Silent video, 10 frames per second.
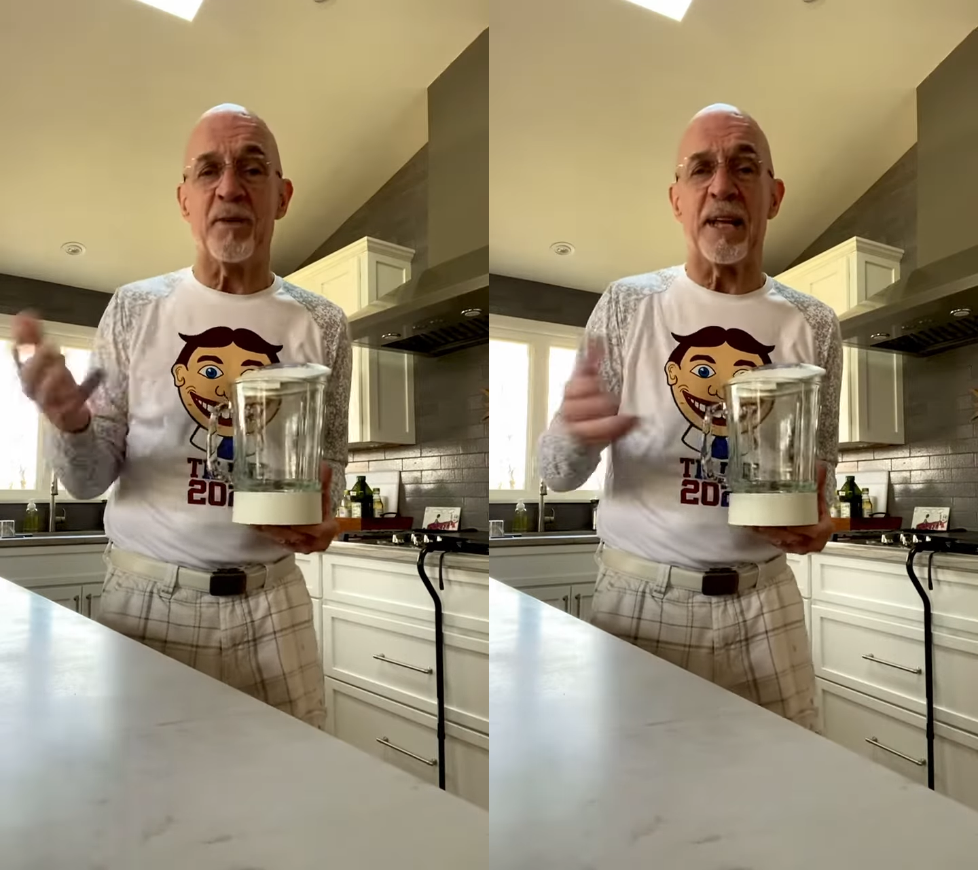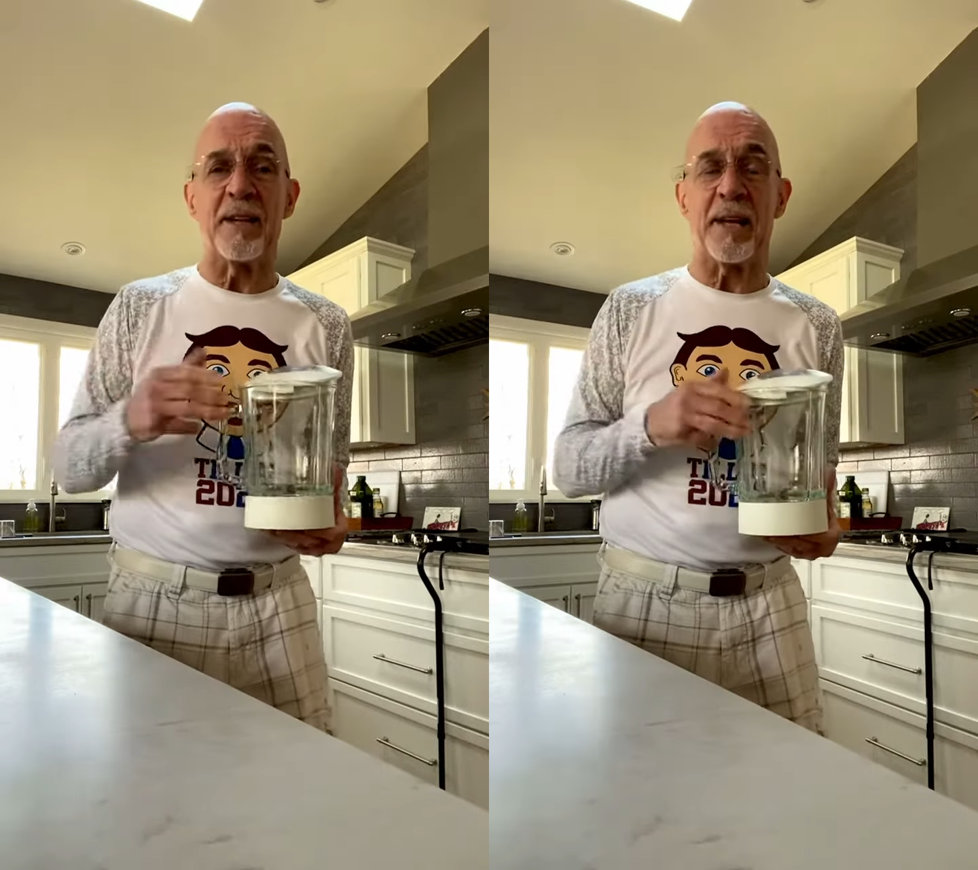
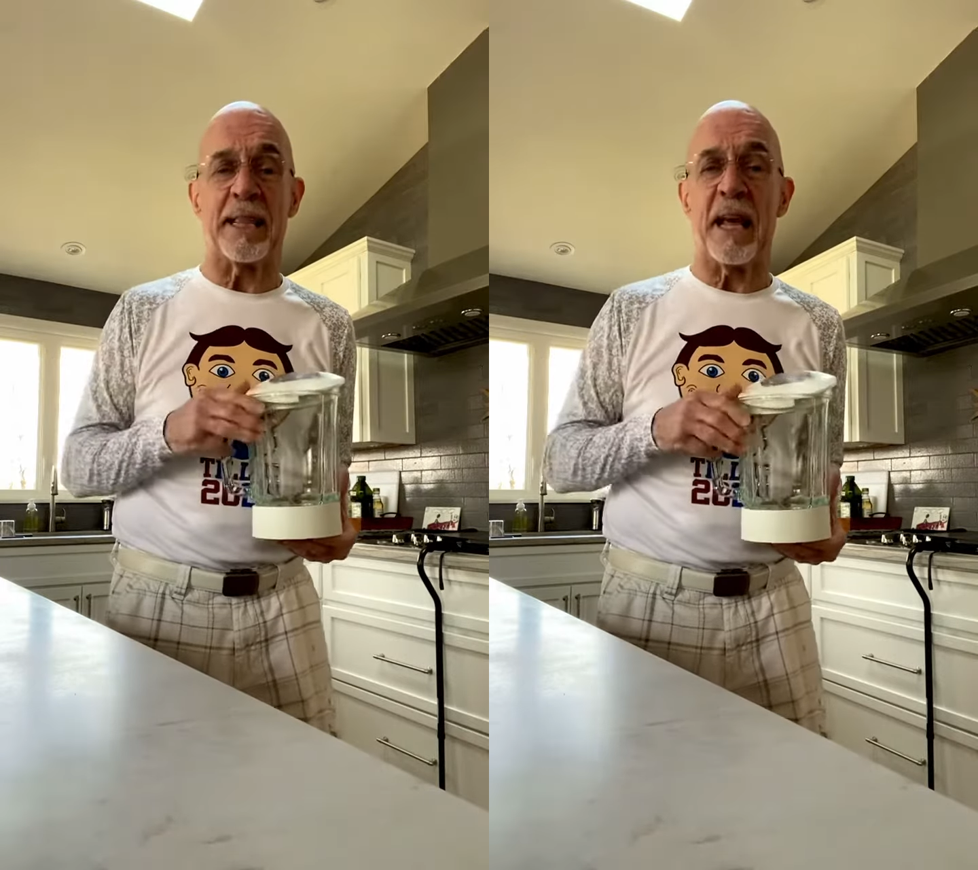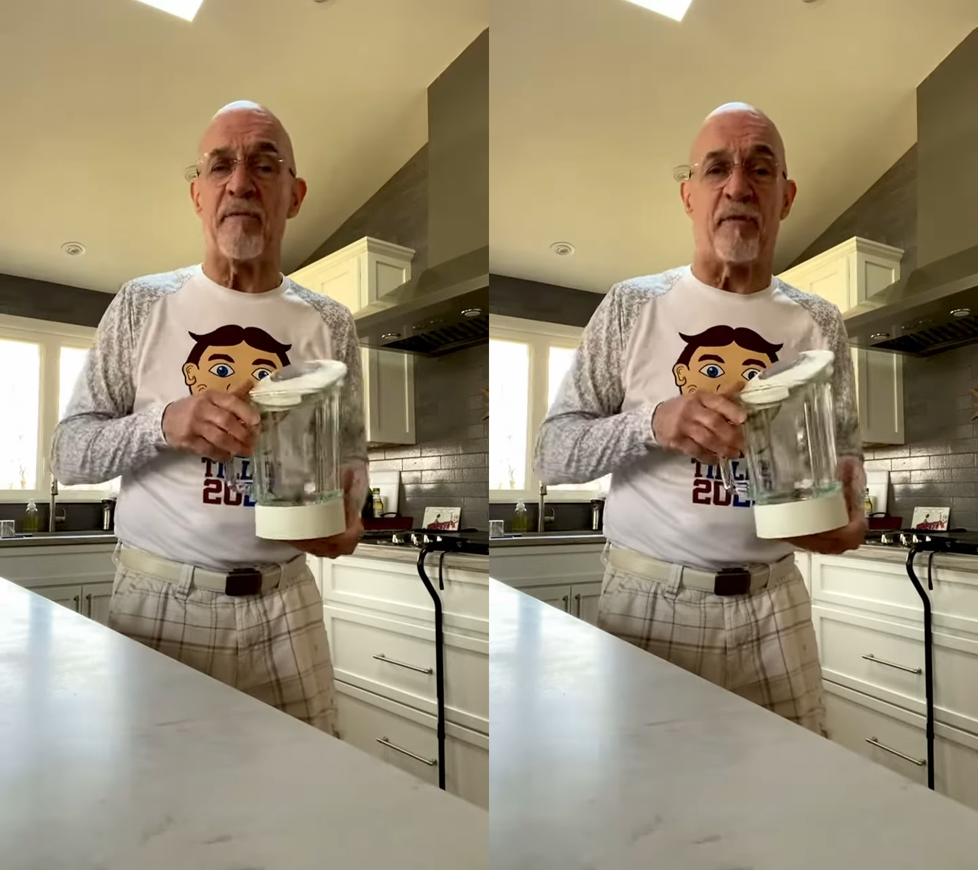things like
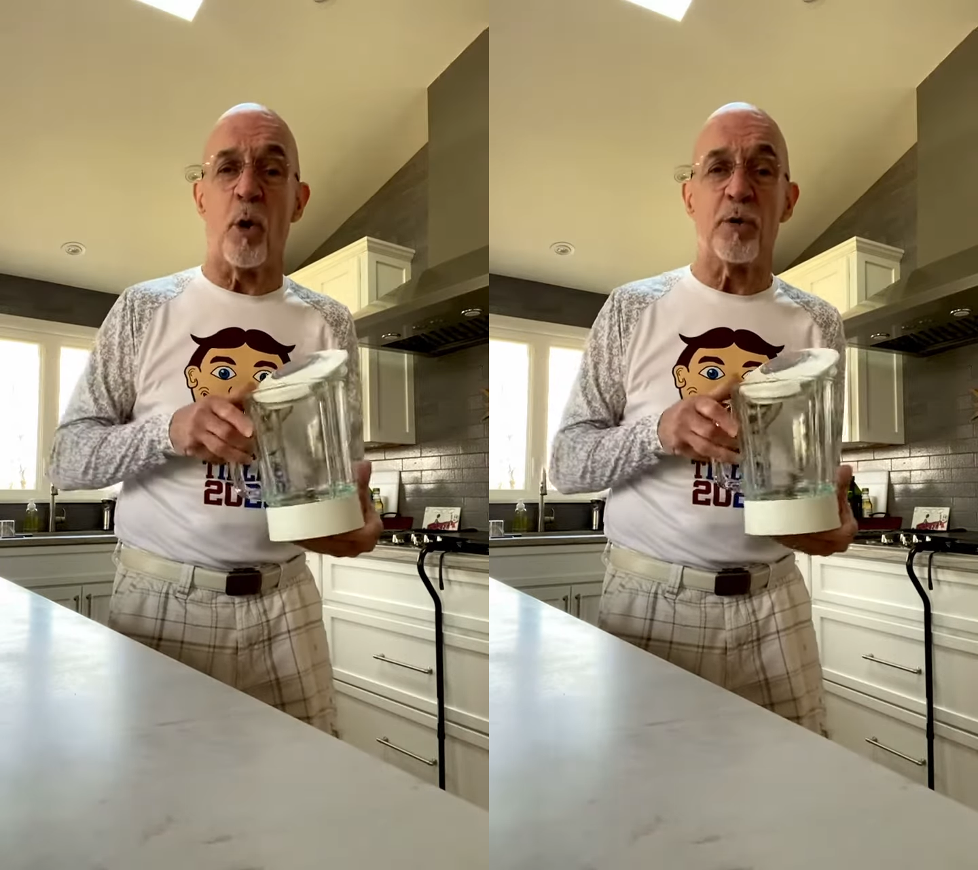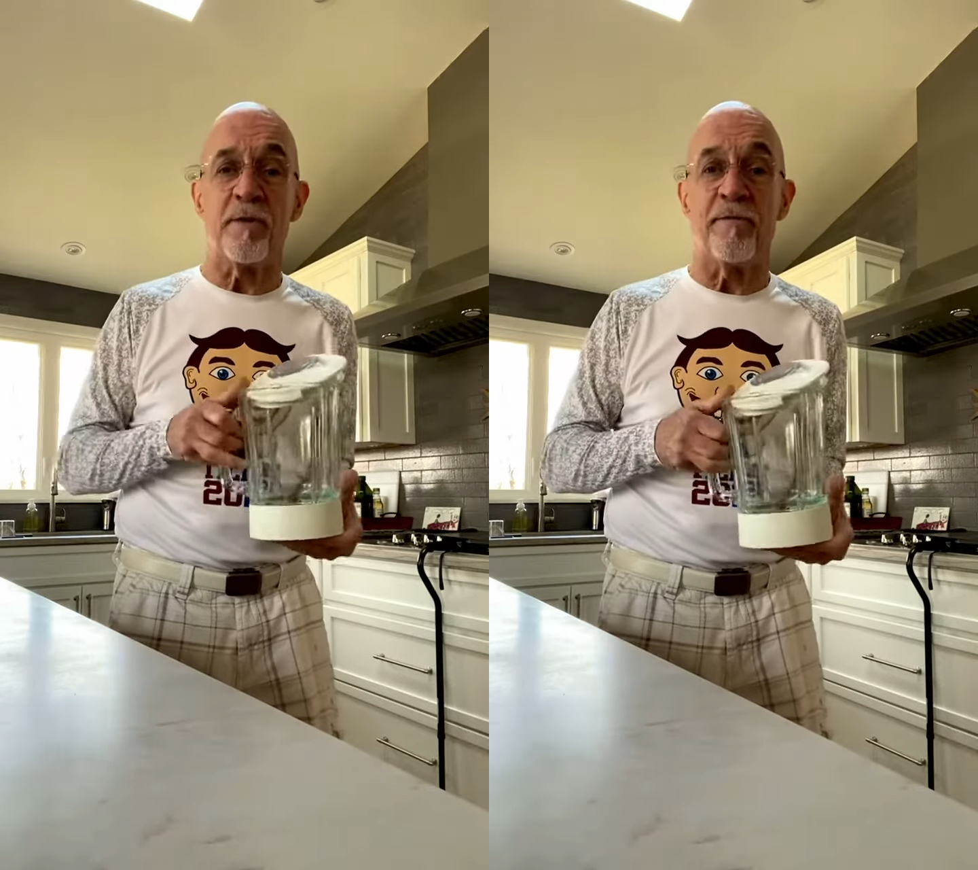that,
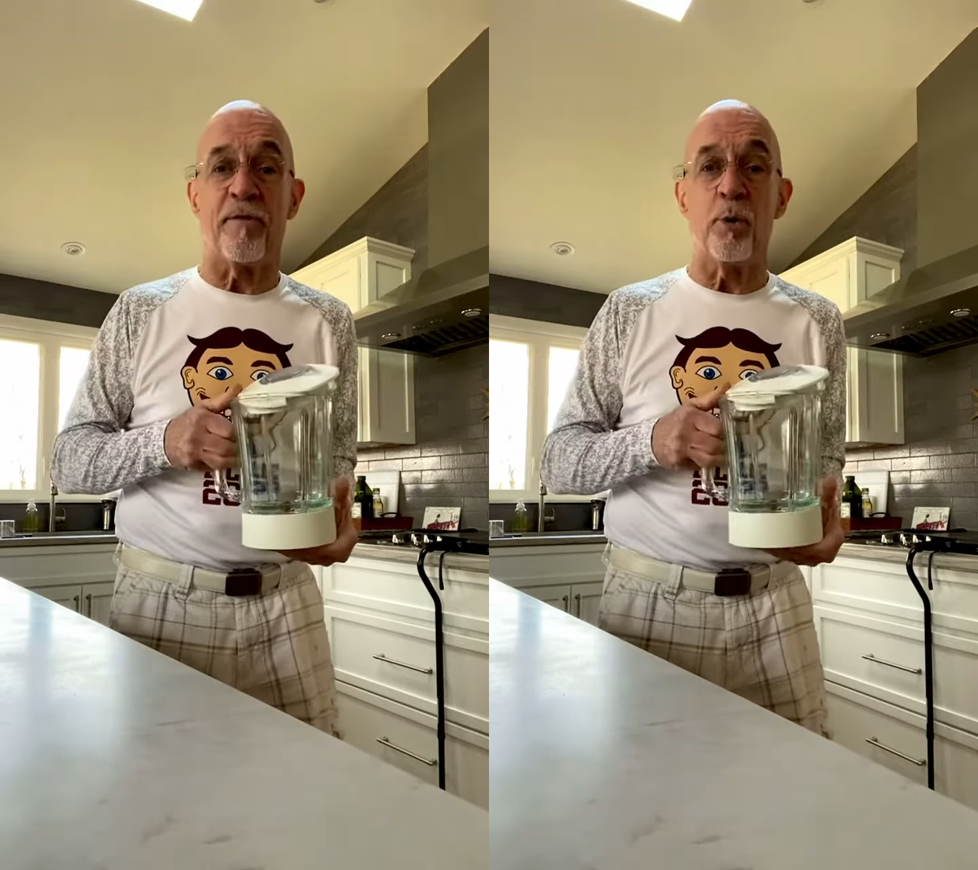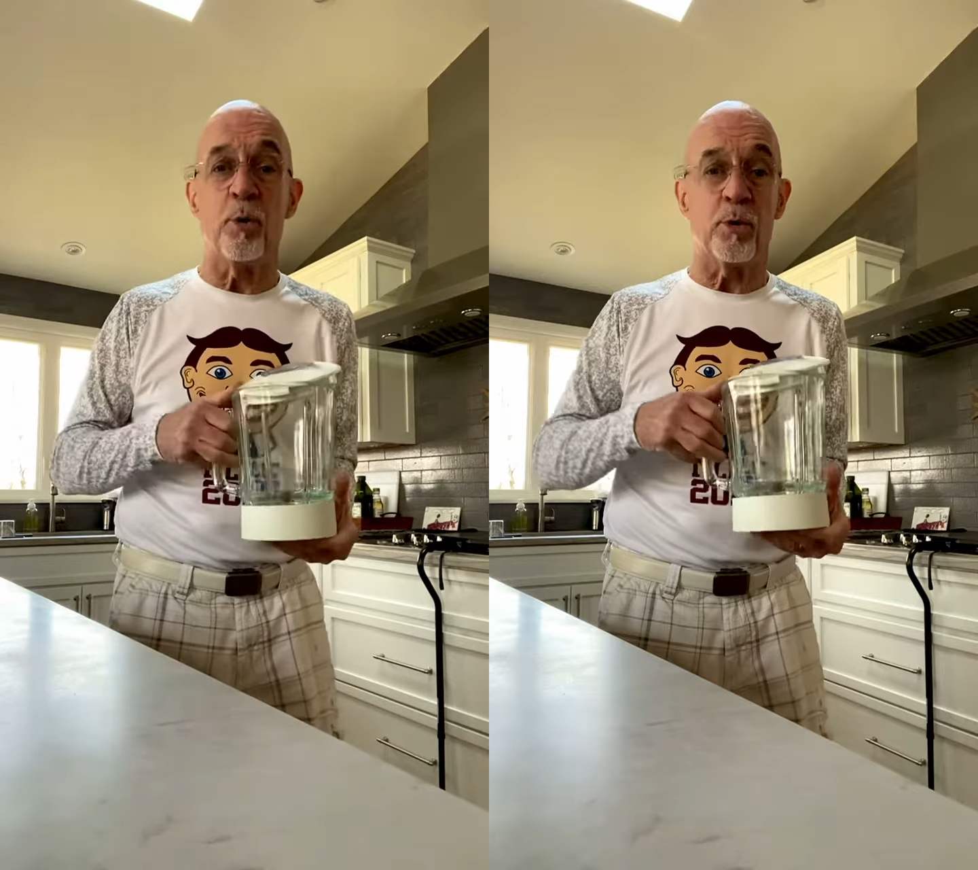frozen
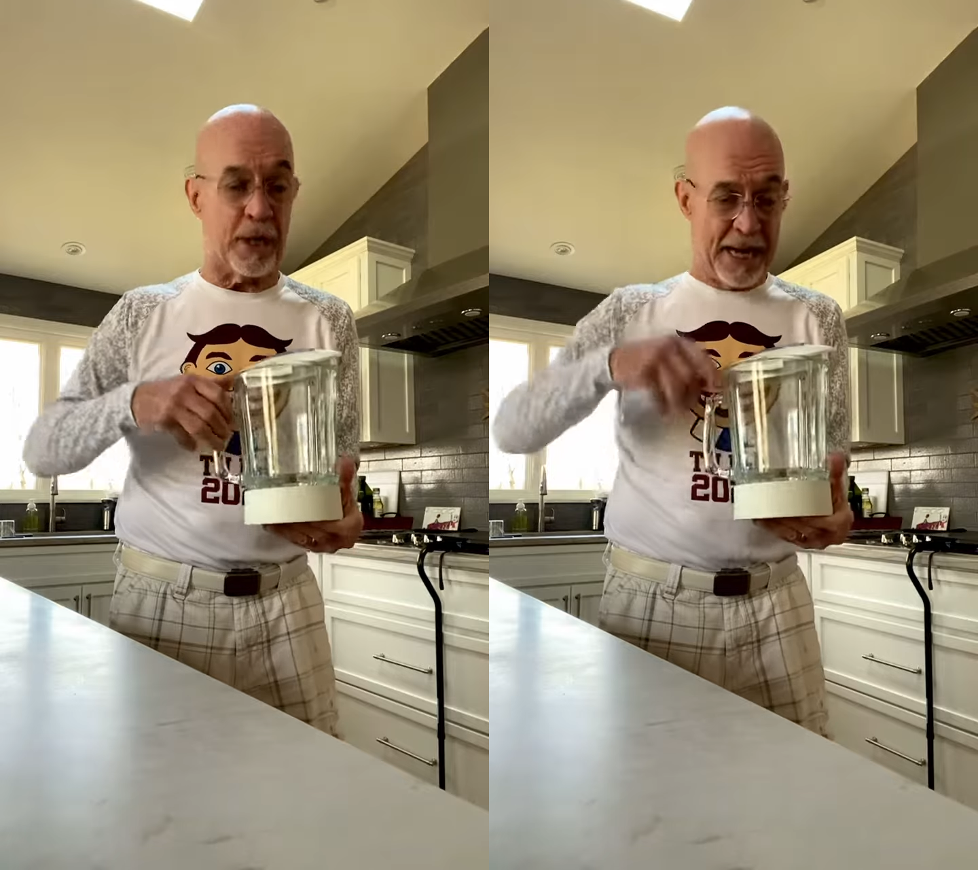fruit,